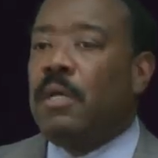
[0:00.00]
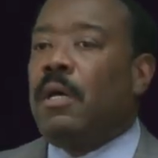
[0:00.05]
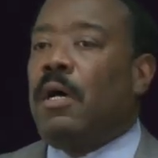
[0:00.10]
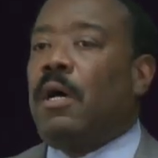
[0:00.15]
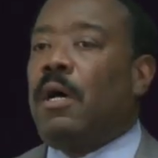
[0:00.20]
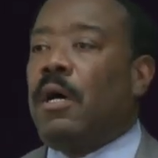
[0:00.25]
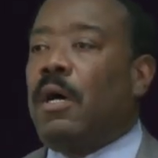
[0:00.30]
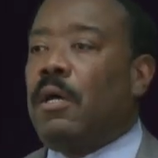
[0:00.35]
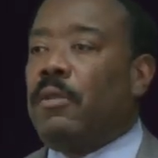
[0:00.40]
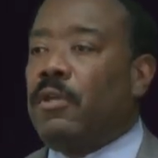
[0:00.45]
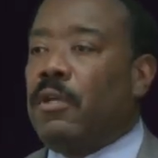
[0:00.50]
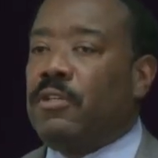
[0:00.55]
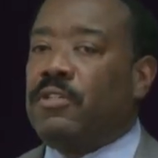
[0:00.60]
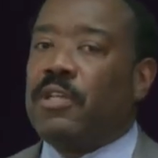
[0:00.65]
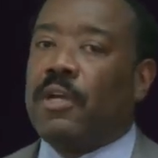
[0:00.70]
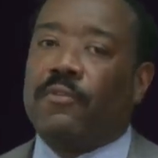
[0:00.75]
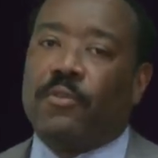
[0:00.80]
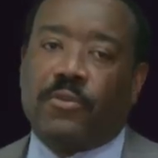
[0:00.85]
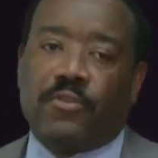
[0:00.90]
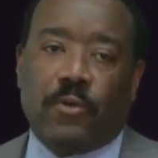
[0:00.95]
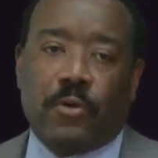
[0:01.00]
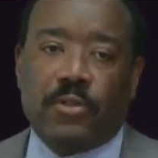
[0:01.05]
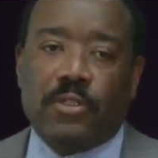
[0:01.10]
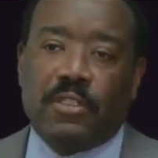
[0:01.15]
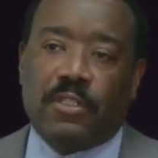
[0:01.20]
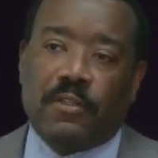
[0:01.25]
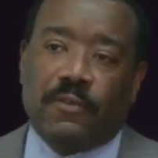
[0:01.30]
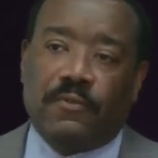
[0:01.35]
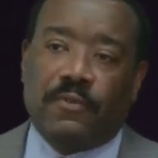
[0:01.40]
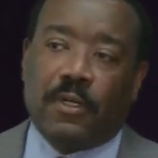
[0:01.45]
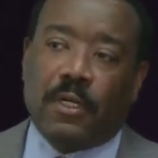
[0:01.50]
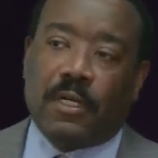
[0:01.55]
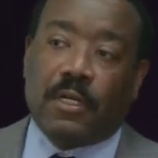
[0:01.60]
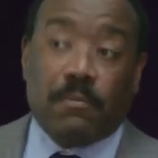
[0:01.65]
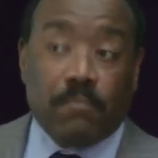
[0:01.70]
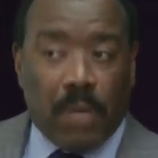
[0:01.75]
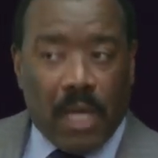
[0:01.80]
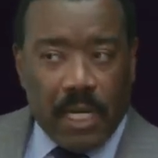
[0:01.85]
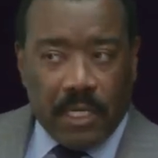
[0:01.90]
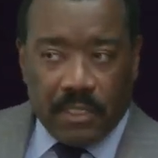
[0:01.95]
Uh, there are several versions of uh,
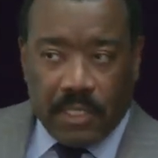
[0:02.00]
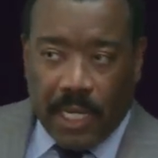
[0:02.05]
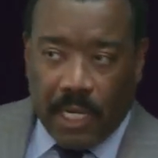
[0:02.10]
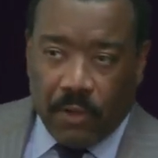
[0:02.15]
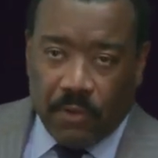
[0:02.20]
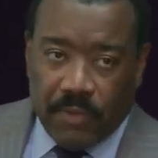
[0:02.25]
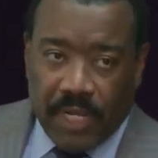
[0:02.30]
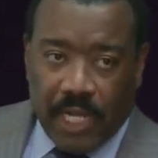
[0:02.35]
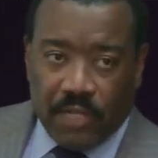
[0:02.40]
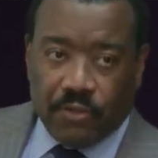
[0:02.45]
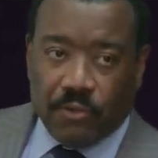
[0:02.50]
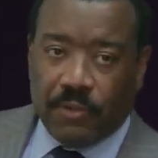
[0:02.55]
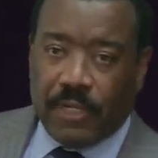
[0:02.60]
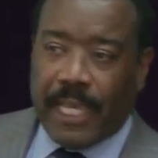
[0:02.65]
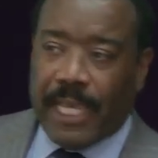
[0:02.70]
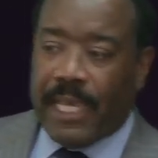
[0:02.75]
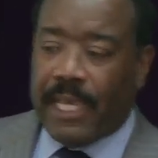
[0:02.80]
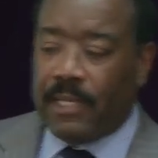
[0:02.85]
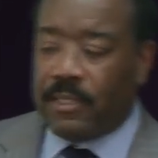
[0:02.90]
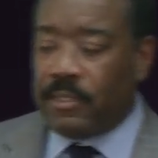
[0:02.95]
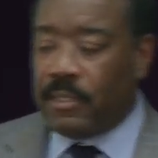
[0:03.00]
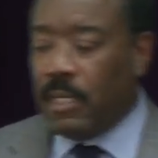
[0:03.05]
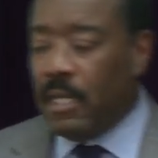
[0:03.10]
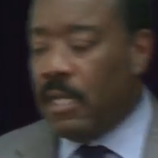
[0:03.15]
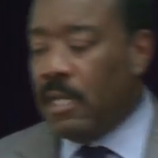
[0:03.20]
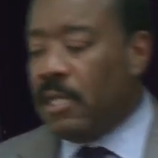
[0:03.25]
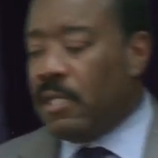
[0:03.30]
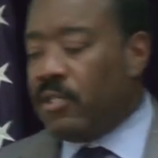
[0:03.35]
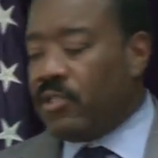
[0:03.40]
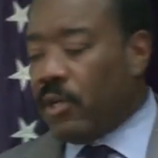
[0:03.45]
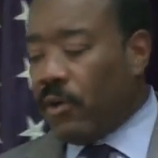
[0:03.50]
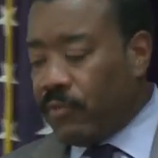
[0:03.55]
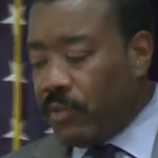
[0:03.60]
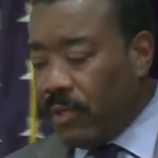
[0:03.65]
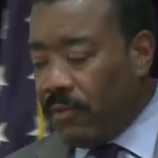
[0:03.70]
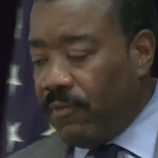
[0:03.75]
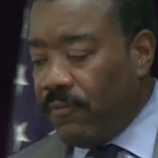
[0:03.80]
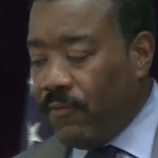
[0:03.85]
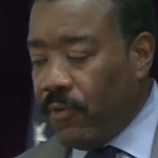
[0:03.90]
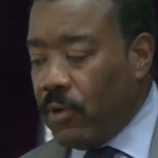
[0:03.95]
combined cycle natural gas, several
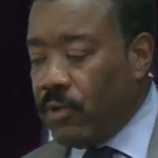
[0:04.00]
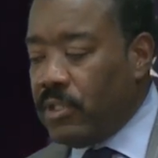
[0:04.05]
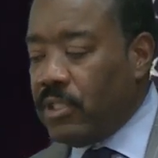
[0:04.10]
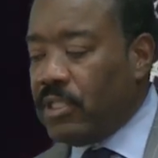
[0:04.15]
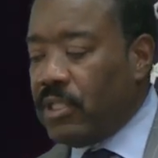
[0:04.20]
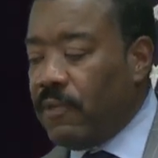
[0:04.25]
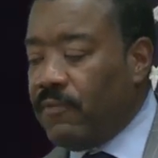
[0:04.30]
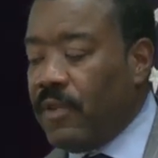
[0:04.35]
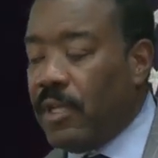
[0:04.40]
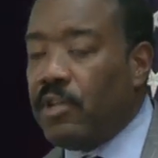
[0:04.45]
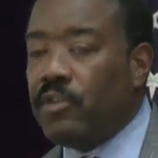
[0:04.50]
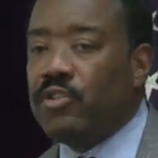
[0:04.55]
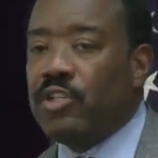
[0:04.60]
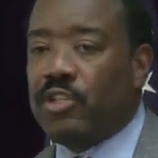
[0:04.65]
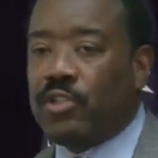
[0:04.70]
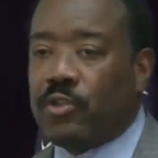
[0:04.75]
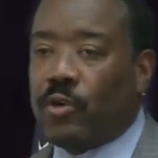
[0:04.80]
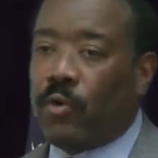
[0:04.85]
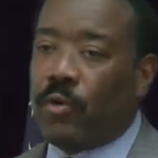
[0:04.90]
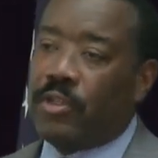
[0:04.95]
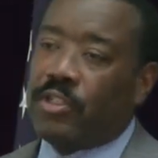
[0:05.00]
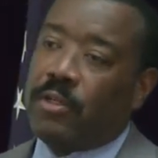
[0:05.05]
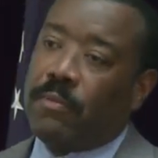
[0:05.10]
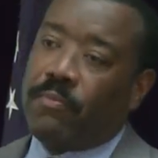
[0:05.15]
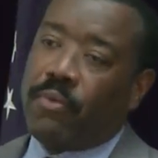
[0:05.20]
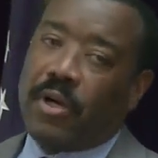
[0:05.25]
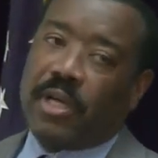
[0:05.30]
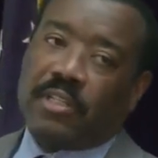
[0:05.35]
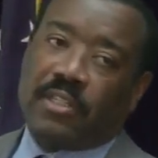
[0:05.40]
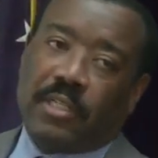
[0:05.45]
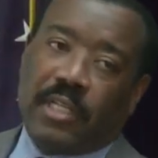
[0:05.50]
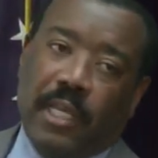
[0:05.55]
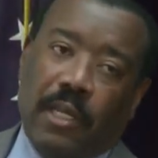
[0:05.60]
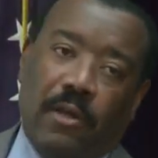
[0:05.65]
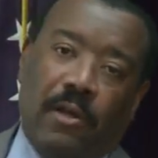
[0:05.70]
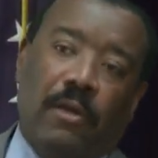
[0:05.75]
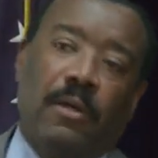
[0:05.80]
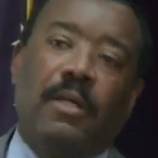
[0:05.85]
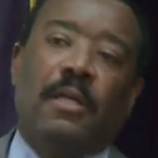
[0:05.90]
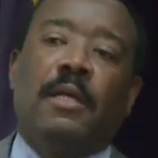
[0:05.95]
different versions of energy storage, compressed
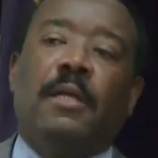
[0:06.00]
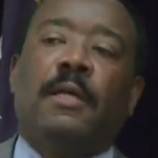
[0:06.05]
air,